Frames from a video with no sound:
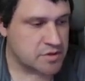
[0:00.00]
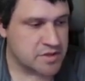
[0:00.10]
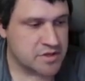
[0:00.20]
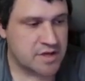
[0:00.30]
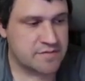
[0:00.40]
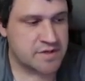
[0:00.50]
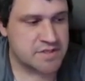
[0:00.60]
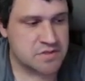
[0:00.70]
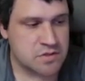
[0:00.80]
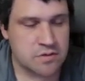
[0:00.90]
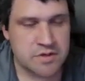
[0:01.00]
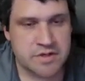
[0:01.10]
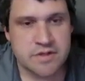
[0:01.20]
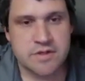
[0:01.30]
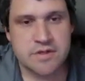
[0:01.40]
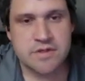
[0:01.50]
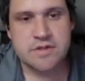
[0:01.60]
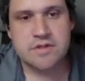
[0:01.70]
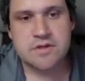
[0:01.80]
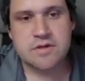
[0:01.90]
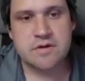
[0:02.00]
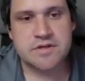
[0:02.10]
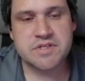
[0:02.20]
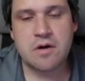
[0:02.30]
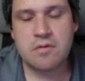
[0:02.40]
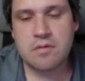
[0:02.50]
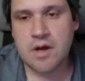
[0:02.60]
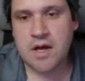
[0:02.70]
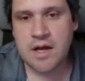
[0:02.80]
within the confines of the query. So